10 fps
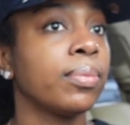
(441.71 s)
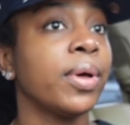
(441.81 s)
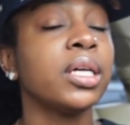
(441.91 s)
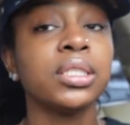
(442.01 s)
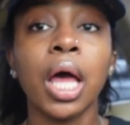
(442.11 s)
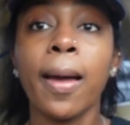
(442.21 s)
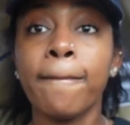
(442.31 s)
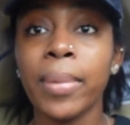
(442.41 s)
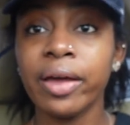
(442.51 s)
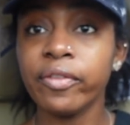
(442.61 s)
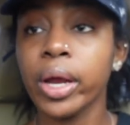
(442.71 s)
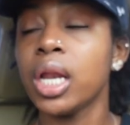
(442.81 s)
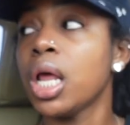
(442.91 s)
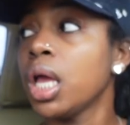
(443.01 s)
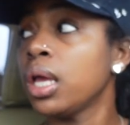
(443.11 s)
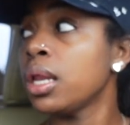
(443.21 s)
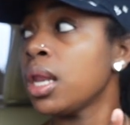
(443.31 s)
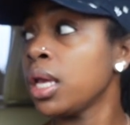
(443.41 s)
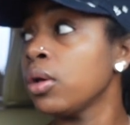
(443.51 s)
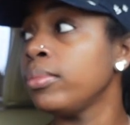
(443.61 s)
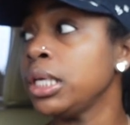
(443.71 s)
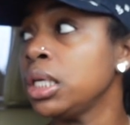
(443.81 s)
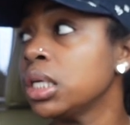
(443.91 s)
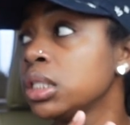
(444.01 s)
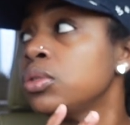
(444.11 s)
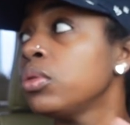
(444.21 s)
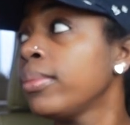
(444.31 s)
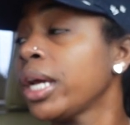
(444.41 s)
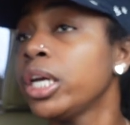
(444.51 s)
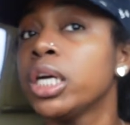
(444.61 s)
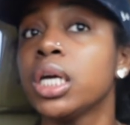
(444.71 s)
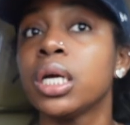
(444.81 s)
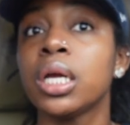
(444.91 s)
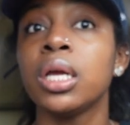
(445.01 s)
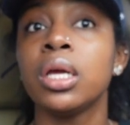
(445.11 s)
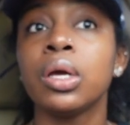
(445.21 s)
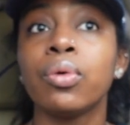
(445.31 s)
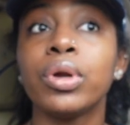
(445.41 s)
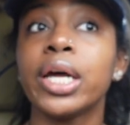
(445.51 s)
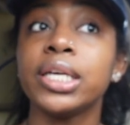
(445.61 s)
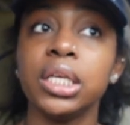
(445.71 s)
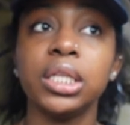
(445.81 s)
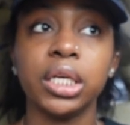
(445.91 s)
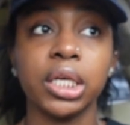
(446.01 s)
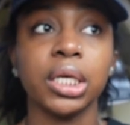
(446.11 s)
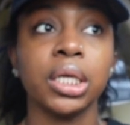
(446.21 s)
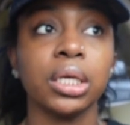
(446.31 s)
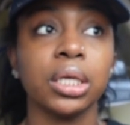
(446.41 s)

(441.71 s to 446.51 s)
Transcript: because my friend Naomi is doing my hair when I get there.